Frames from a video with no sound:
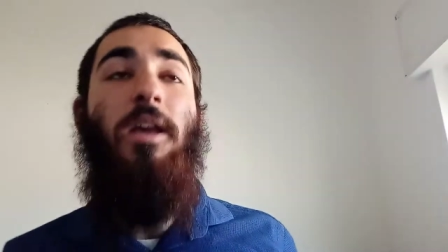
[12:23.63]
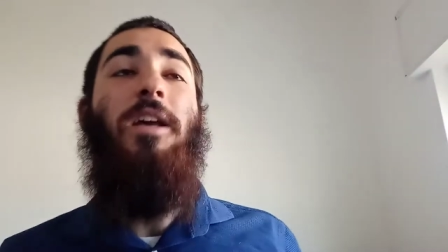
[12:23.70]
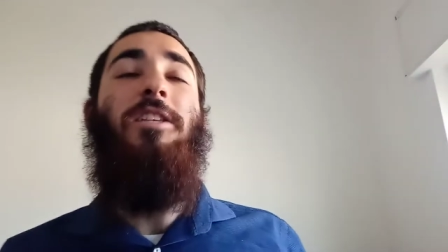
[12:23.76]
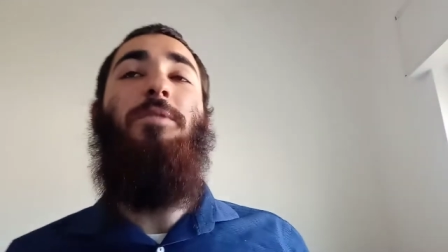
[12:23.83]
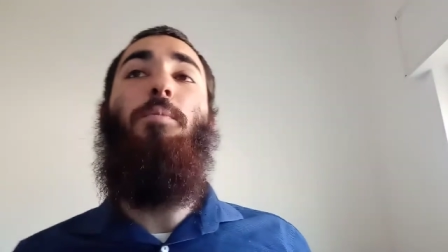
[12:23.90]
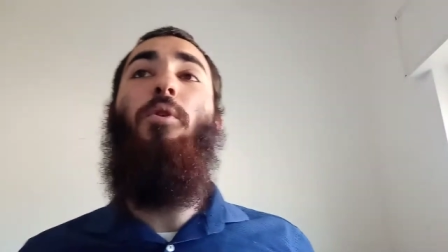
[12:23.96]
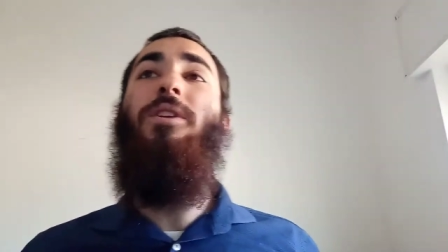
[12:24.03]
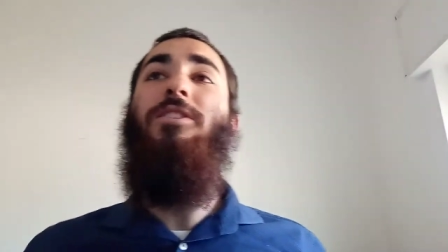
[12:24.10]

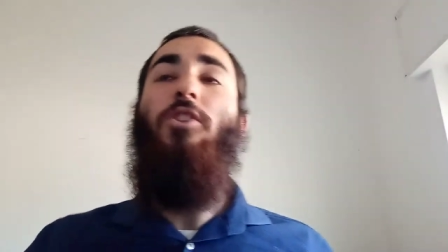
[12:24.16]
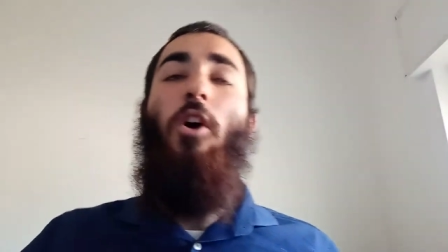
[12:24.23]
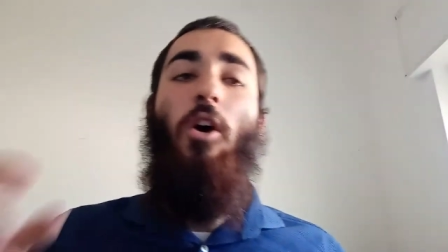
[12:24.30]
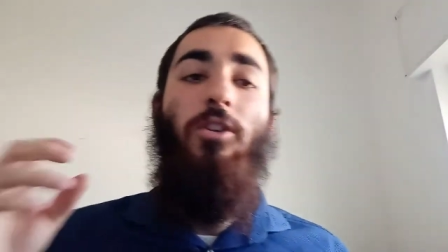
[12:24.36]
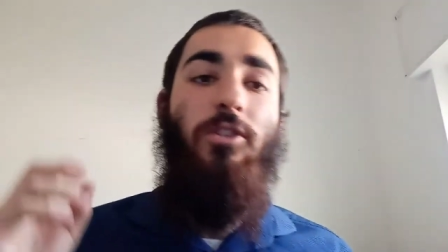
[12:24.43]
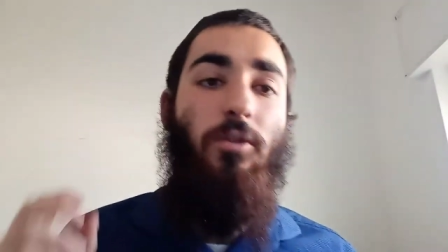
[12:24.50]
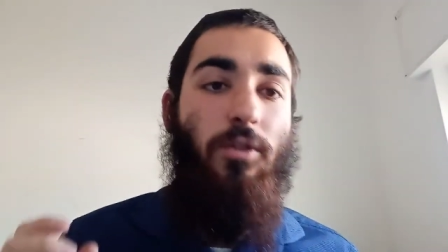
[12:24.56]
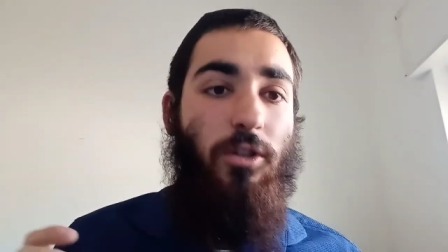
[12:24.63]
So the point is
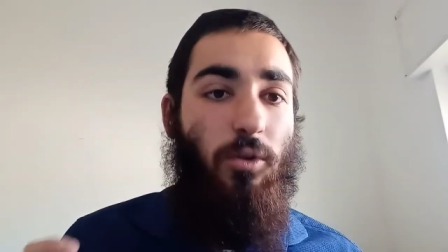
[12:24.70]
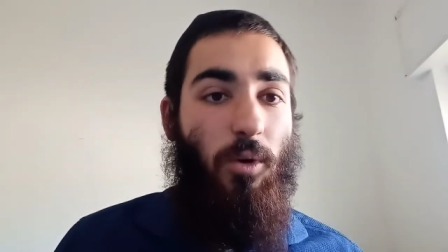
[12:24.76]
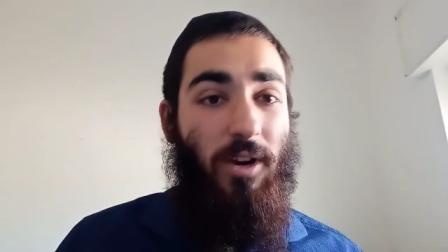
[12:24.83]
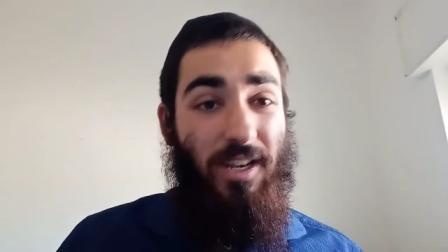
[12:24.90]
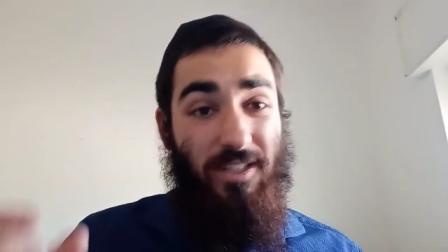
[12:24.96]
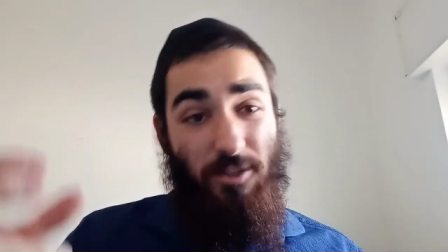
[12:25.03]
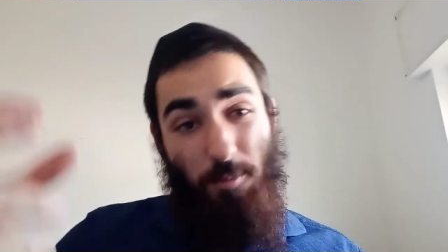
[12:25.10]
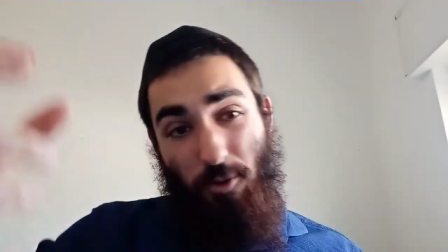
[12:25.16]
also, the Torah
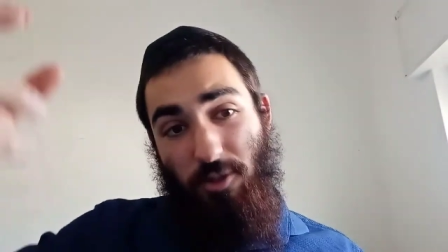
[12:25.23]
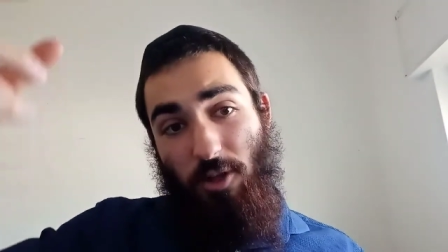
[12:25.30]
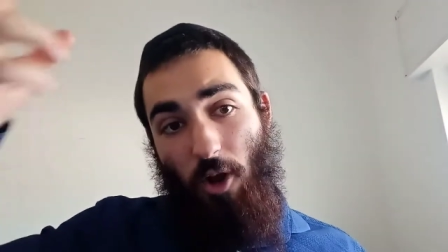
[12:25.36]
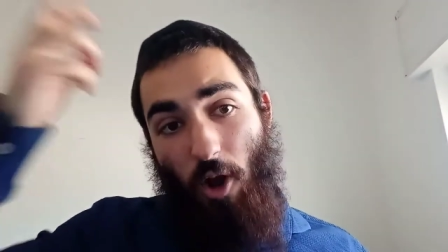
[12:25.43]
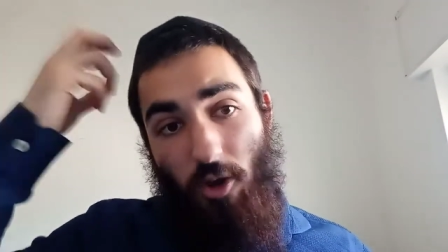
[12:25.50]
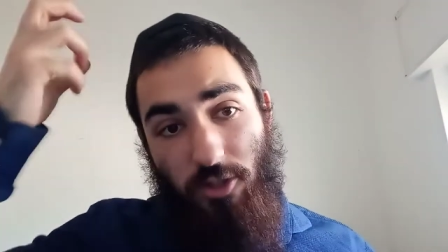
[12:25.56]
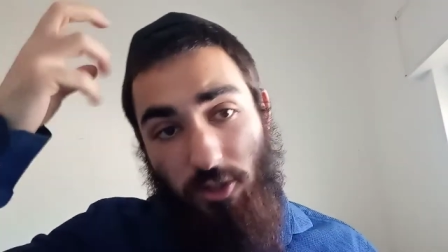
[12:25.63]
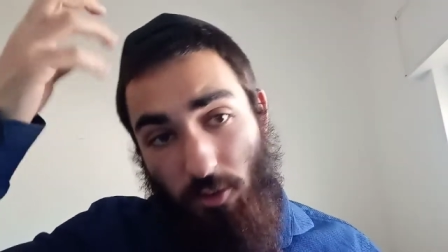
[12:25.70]
is supposed to
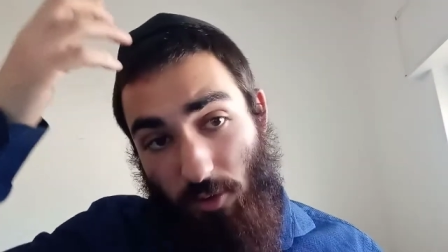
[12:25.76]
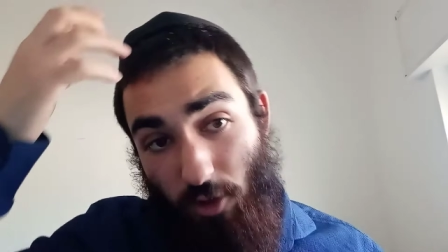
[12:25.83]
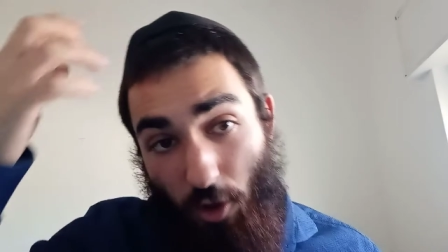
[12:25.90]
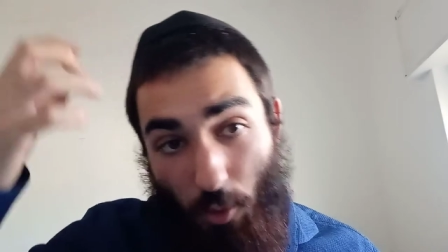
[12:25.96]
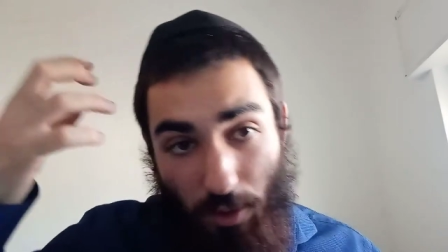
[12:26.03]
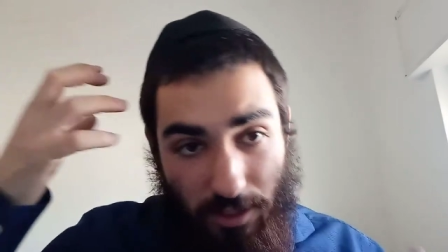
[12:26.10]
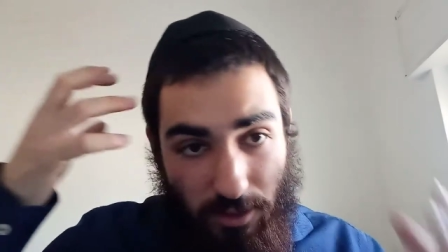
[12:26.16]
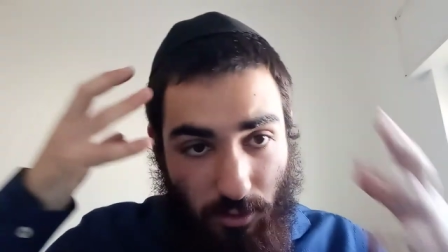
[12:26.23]
also
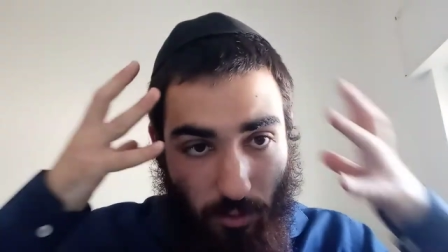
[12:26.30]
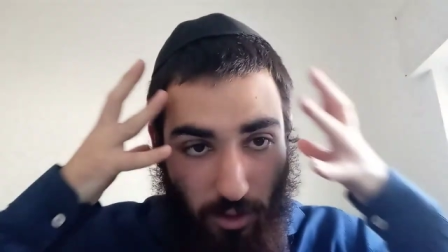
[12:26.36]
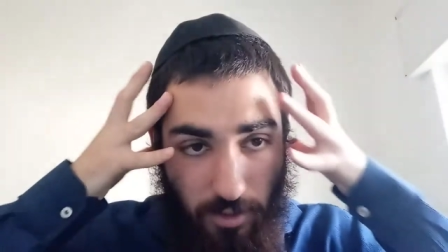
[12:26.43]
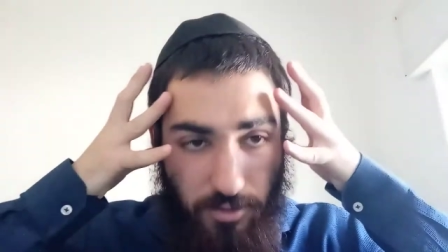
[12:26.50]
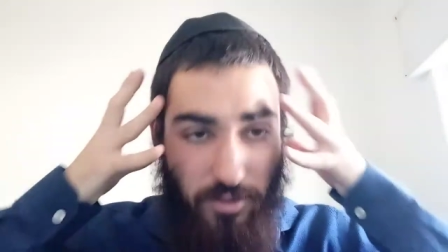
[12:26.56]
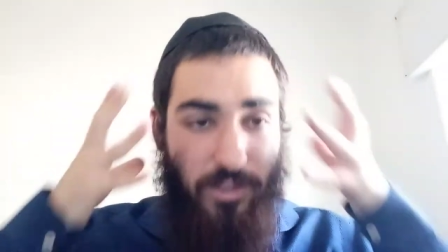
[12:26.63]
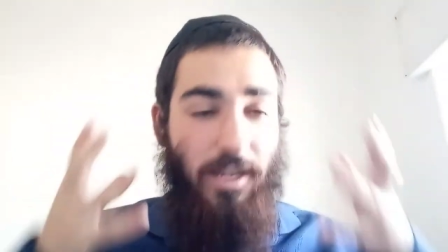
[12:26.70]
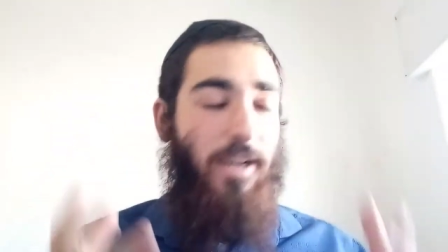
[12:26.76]
go into our
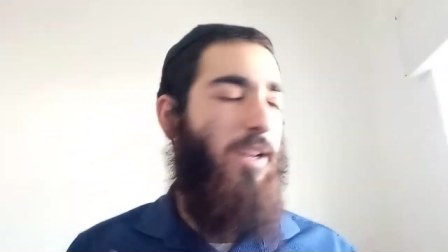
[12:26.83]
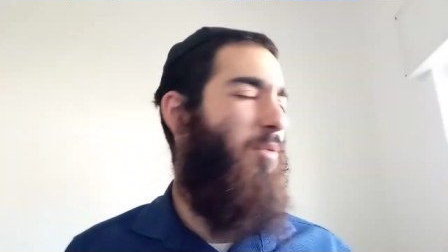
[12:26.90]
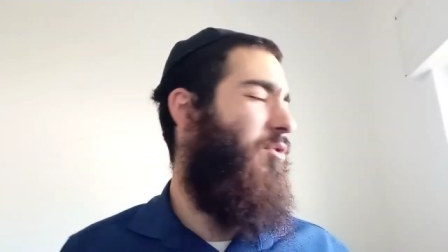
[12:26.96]
understanding,